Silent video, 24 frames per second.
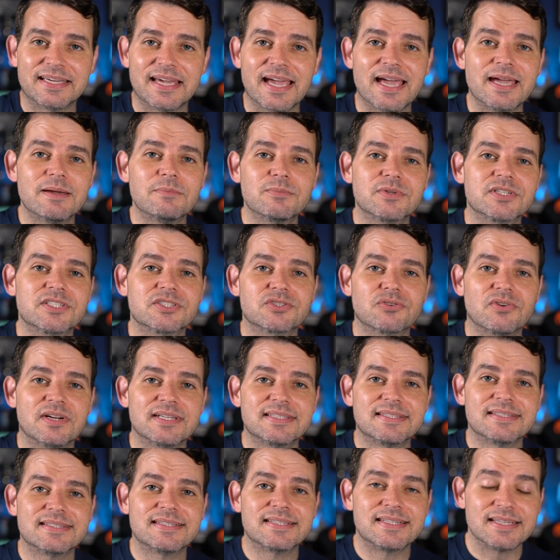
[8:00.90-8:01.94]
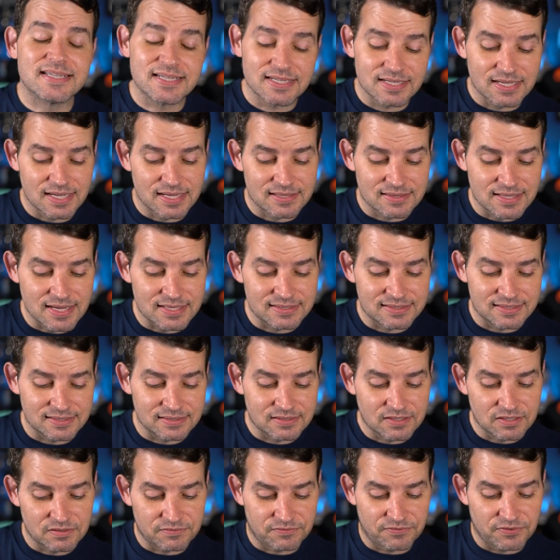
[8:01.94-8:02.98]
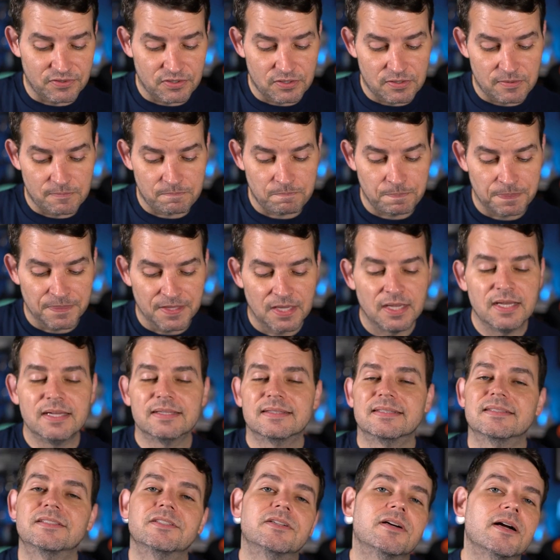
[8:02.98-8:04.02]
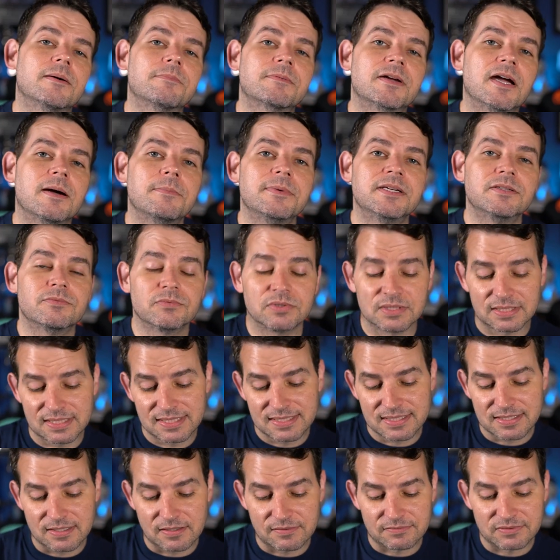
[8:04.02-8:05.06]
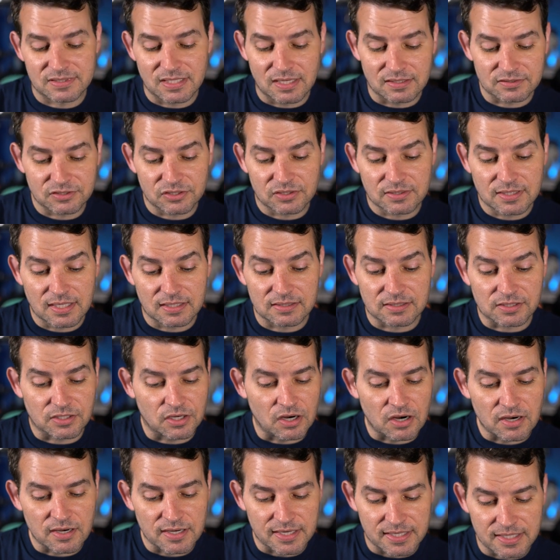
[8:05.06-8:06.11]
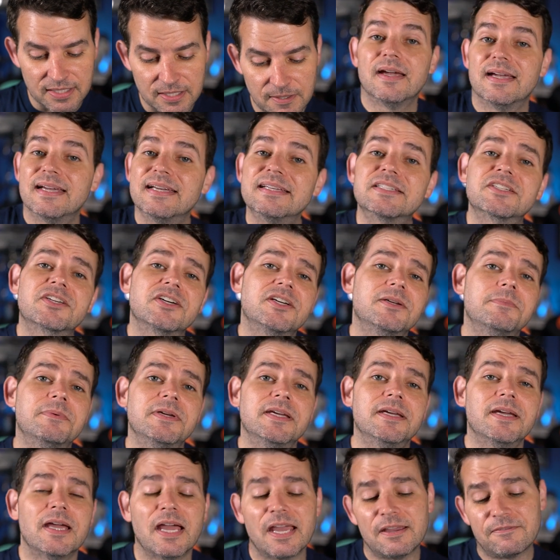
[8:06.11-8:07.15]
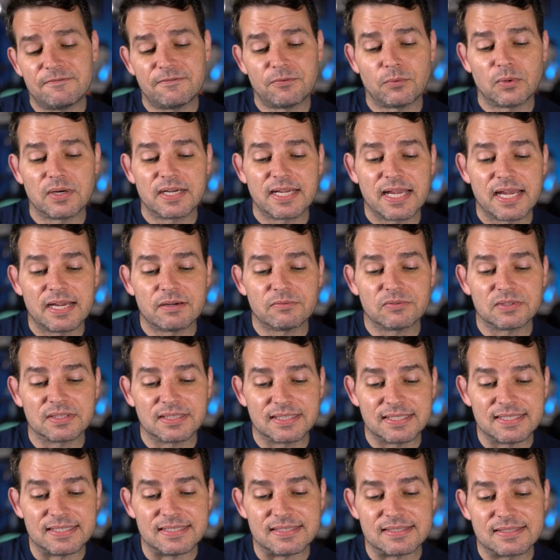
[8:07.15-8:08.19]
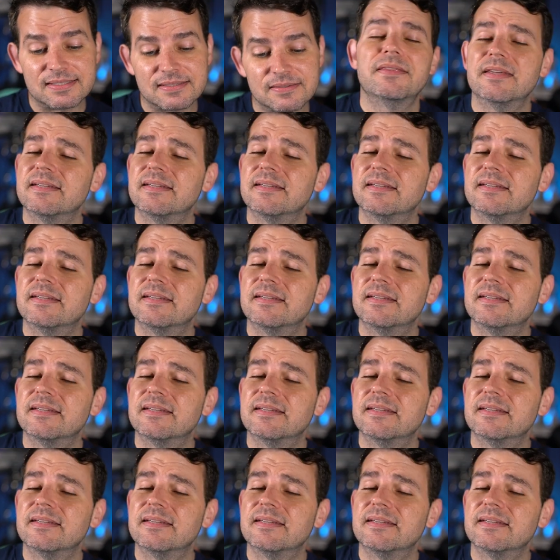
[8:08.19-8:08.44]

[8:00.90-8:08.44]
game, which is great to see. And they did confirm that their upcoming release of Dr. Caligari is going to be a 4K release.